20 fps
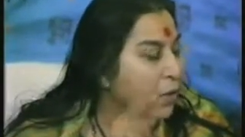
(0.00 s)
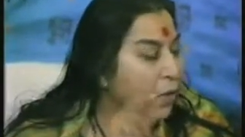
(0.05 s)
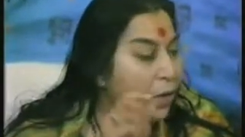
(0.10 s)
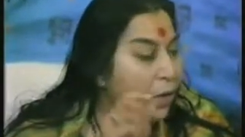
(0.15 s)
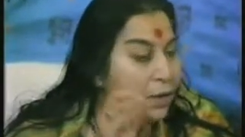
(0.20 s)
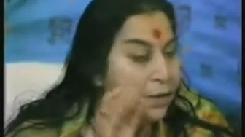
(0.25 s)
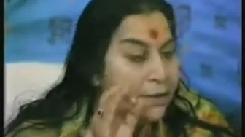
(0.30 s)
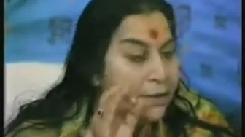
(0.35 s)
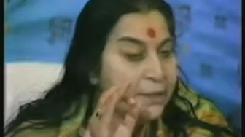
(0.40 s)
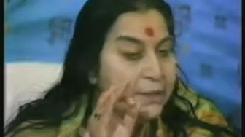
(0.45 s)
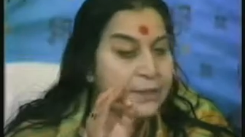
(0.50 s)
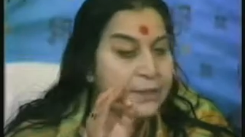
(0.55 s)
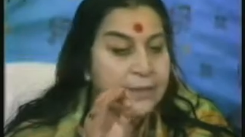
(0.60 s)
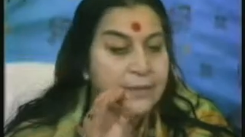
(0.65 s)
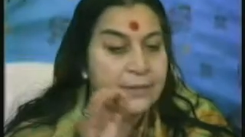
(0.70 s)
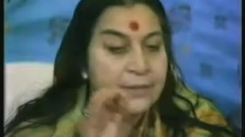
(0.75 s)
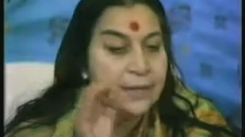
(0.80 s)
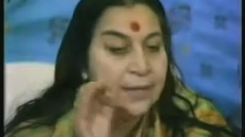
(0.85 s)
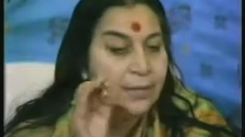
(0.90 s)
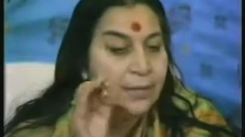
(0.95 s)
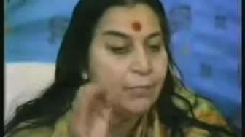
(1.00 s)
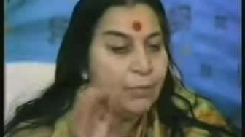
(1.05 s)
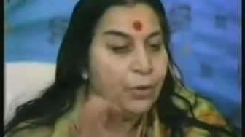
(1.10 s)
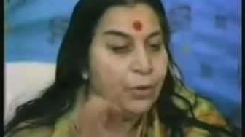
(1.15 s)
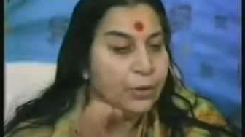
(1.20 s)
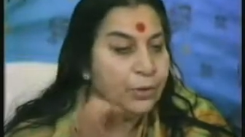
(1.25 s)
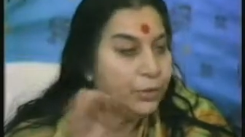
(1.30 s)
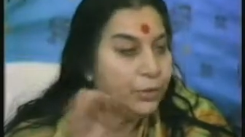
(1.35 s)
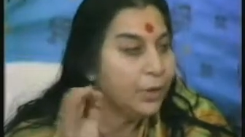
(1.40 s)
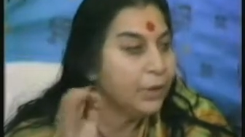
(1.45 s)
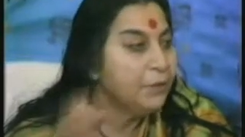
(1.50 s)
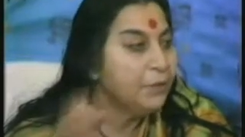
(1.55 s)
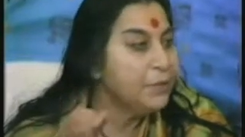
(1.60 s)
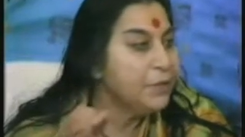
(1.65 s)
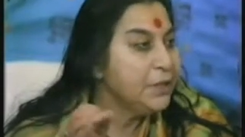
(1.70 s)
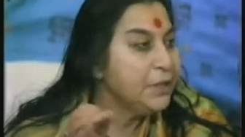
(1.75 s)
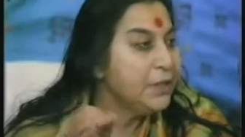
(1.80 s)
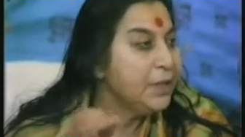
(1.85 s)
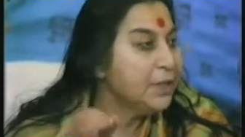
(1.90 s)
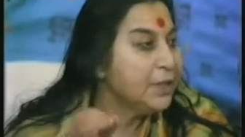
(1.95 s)
All these things are important. You have
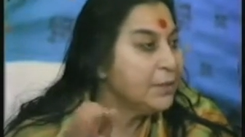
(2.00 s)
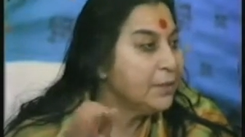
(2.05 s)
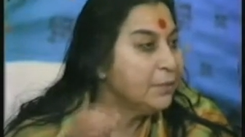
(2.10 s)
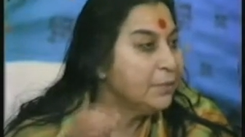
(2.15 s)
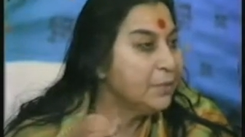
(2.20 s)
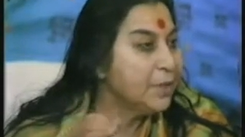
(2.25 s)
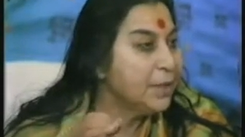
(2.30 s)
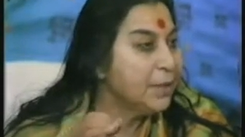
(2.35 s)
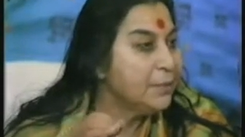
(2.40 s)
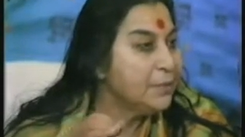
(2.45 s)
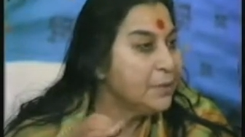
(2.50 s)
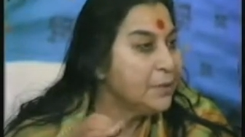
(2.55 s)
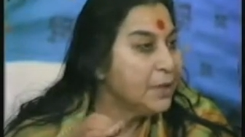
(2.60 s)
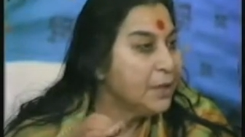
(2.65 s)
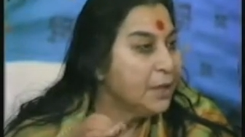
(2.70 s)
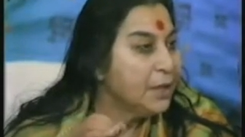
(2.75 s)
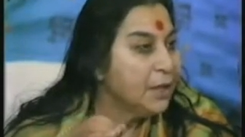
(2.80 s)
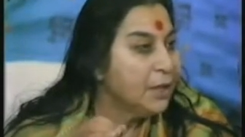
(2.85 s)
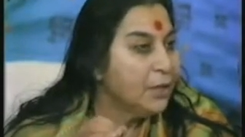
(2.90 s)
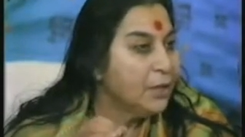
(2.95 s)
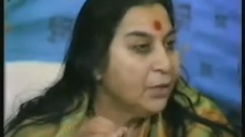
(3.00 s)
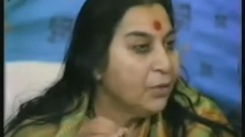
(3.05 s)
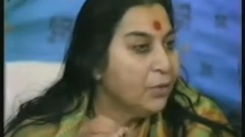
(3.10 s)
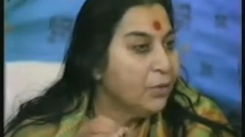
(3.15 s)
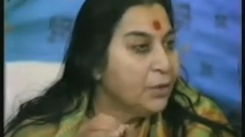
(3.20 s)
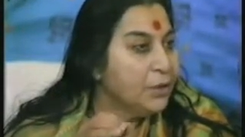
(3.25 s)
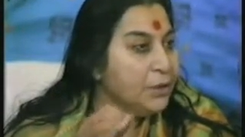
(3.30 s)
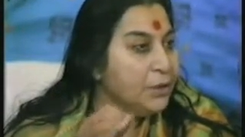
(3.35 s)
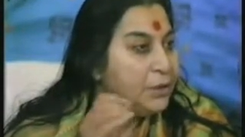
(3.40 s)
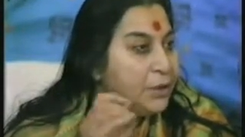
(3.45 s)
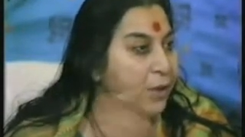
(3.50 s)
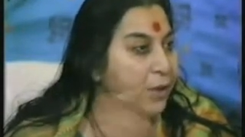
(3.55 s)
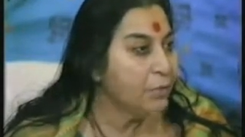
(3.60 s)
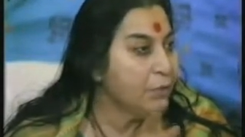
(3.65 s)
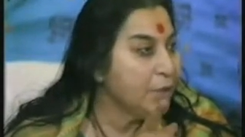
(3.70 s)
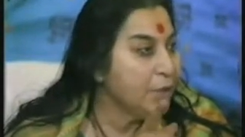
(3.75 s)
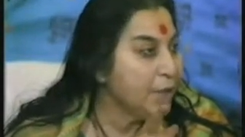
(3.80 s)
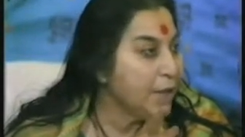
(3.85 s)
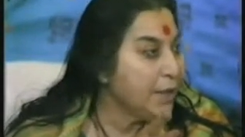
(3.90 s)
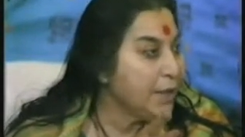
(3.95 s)
seen that sometimes only
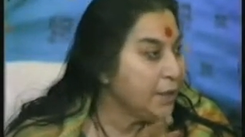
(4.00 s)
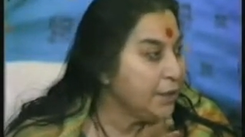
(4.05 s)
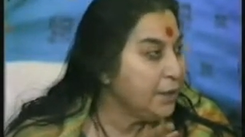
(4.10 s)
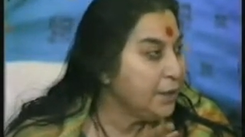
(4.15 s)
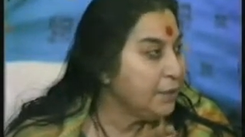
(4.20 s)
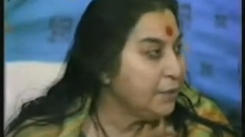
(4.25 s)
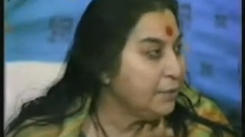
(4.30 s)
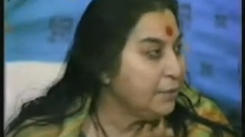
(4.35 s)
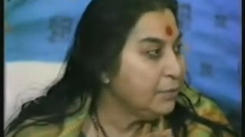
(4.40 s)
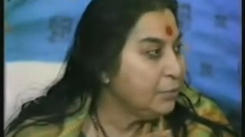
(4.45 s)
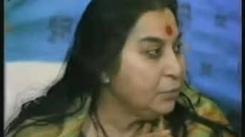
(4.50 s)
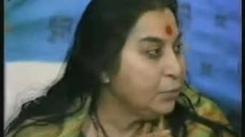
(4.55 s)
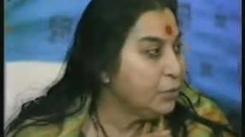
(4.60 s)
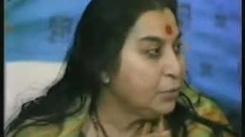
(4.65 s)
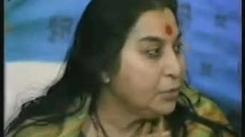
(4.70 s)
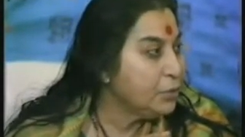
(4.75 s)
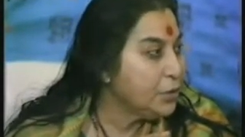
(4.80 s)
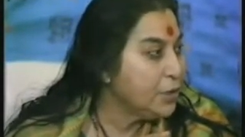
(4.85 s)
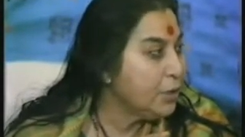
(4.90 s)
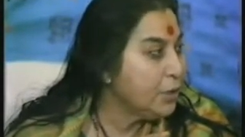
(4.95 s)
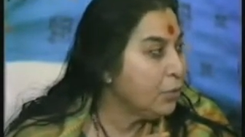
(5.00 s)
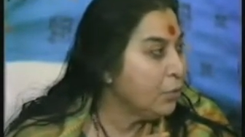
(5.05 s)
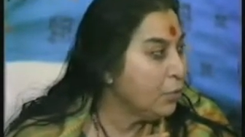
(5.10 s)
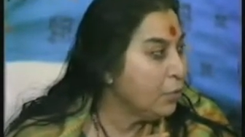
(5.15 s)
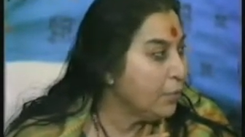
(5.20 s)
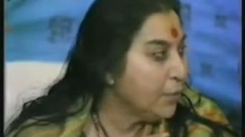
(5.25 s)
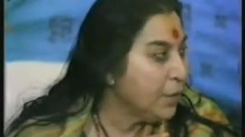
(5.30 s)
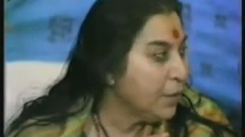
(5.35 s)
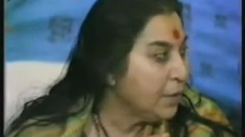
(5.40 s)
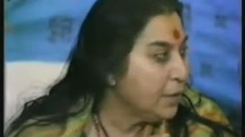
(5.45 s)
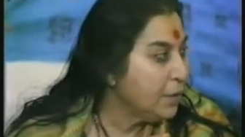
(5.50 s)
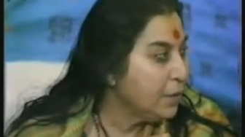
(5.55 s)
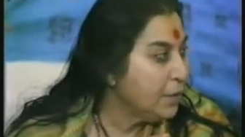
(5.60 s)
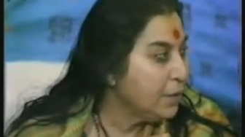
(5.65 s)
shouting at the bhoots they go away.